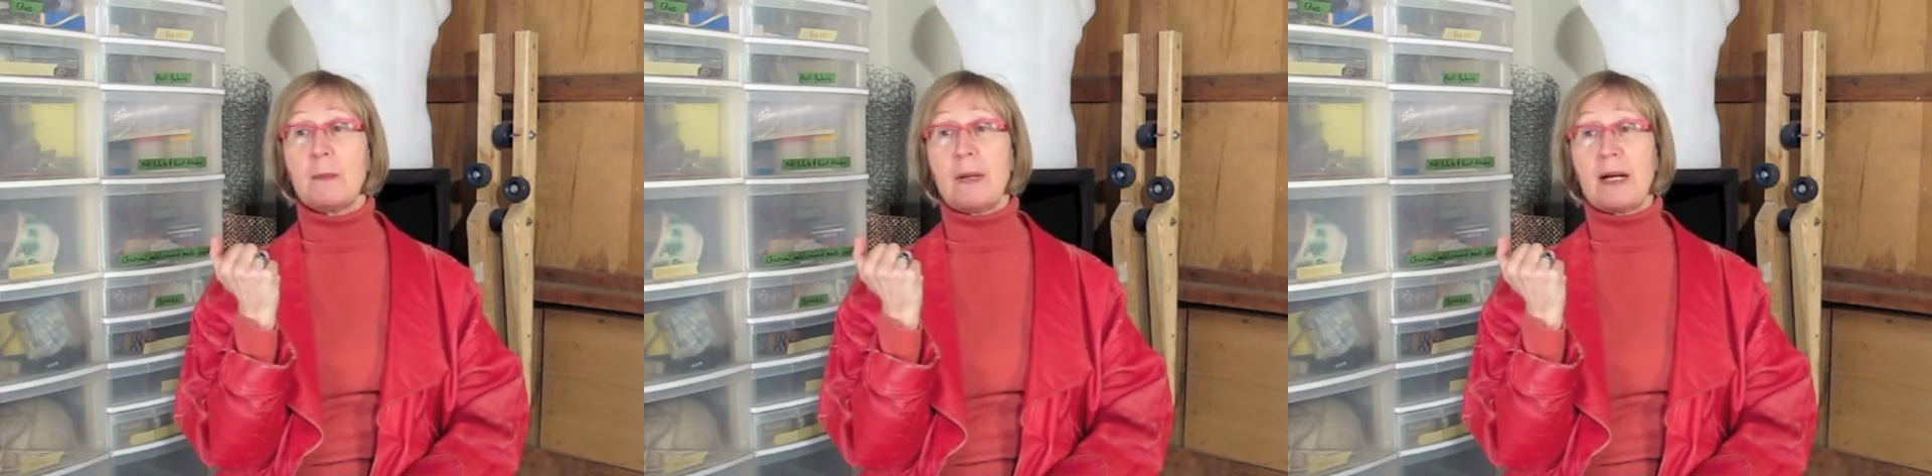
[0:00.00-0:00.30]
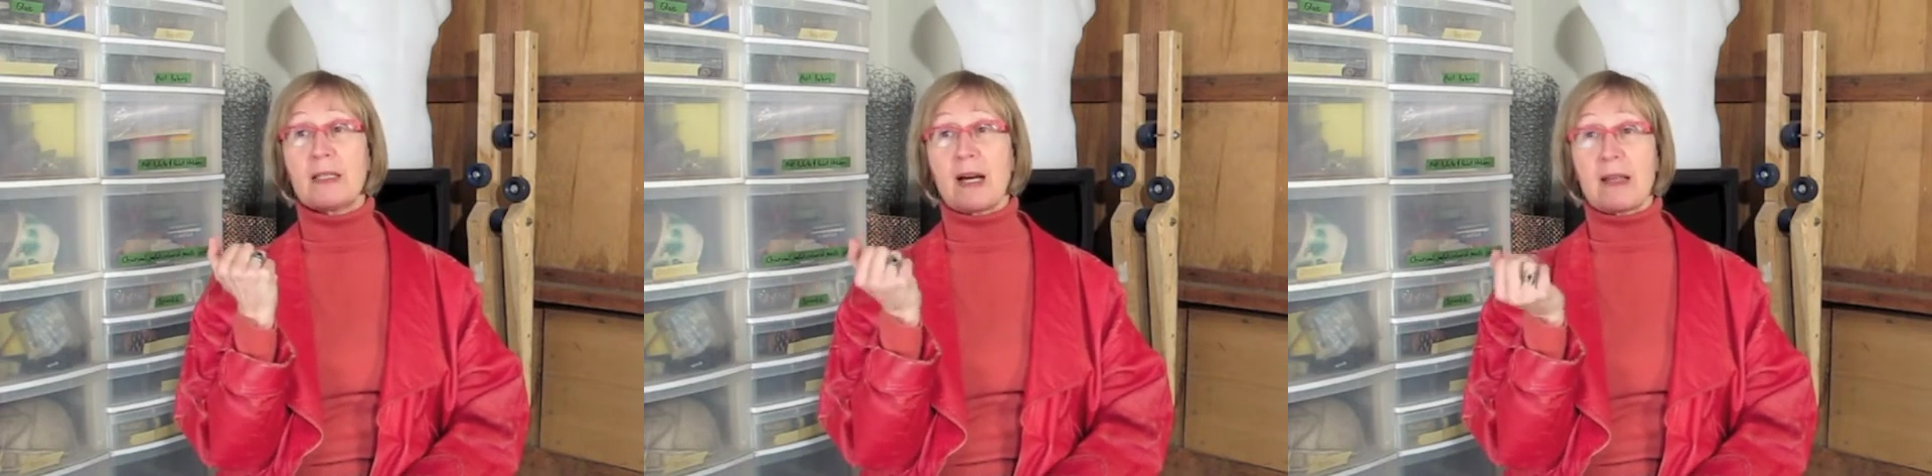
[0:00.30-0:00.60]

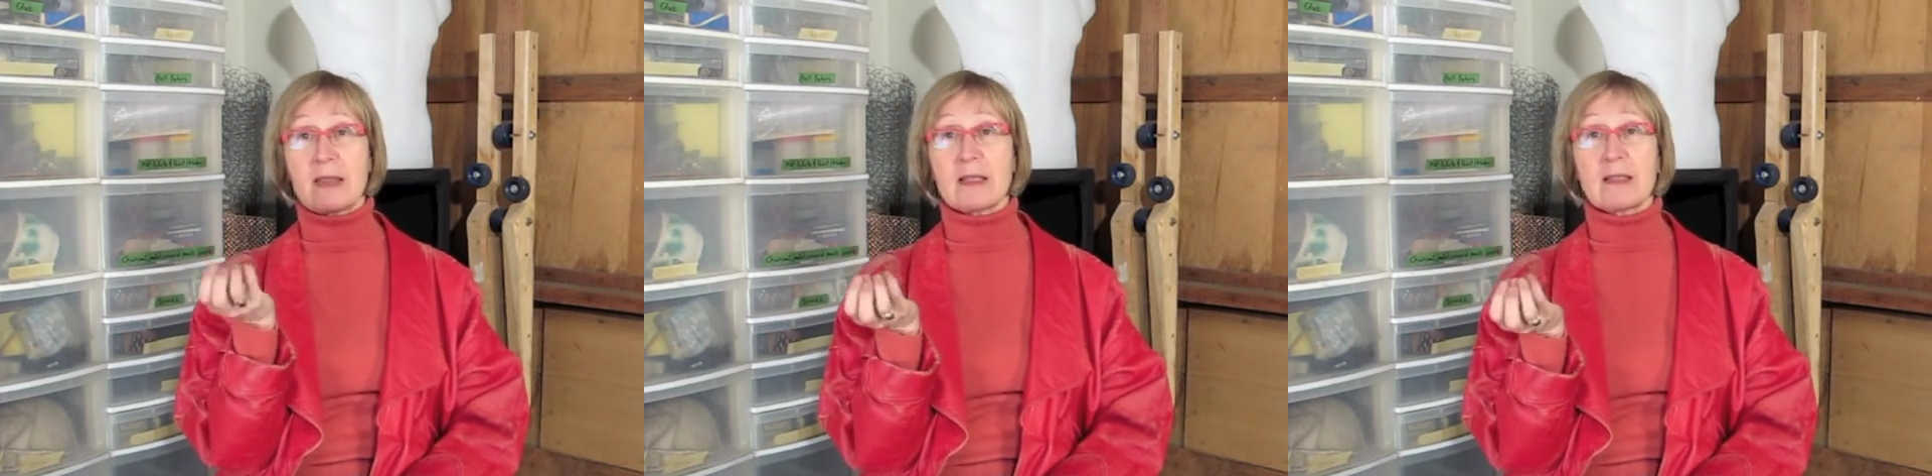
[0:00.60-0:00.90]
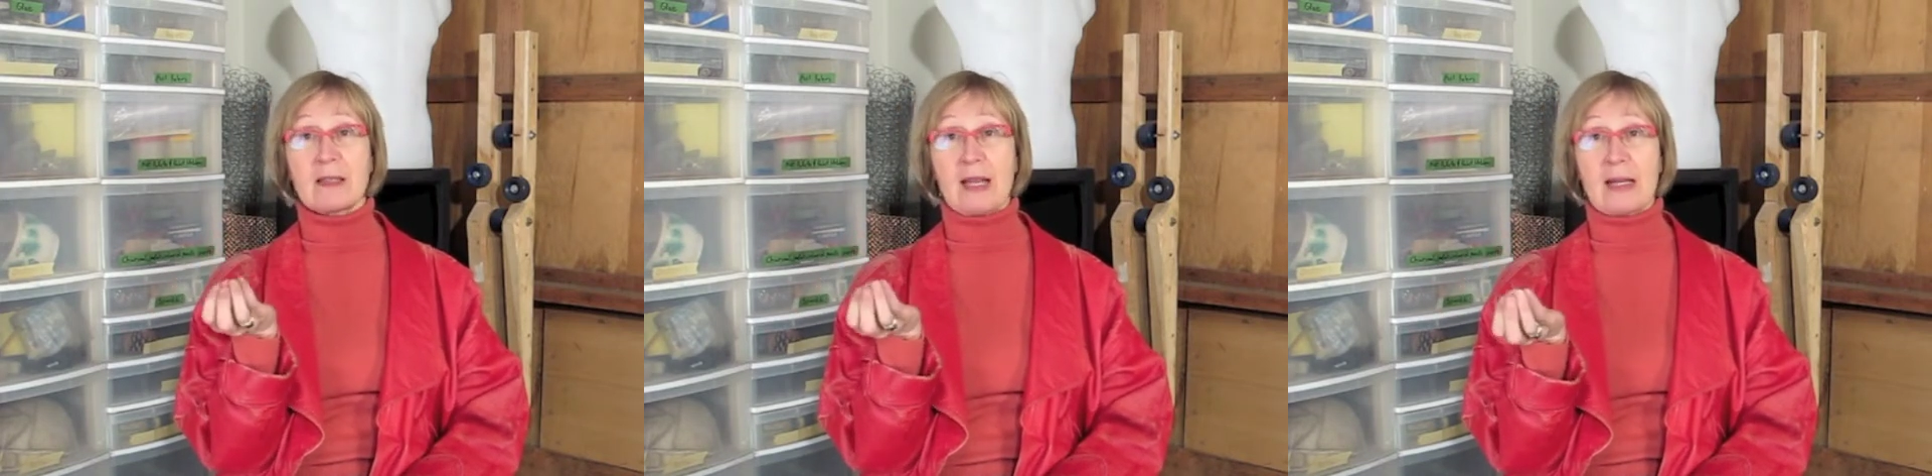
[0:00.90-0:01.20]
But I think
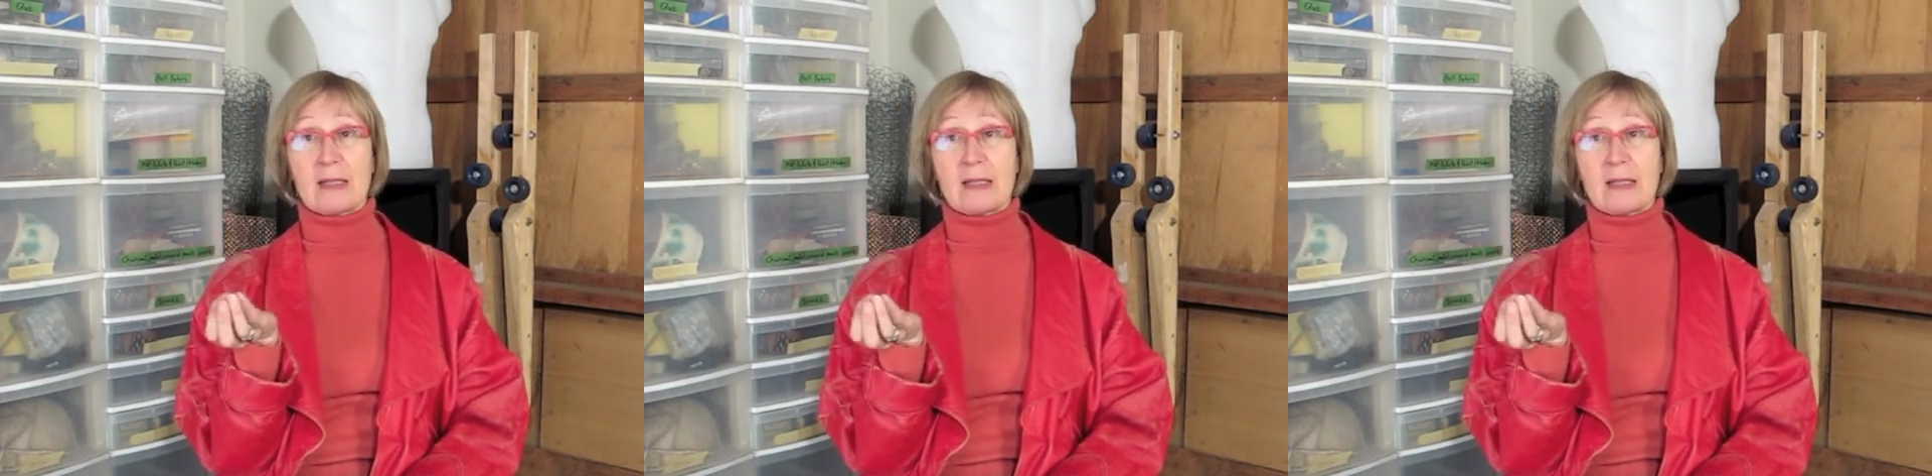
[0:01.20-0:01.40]
that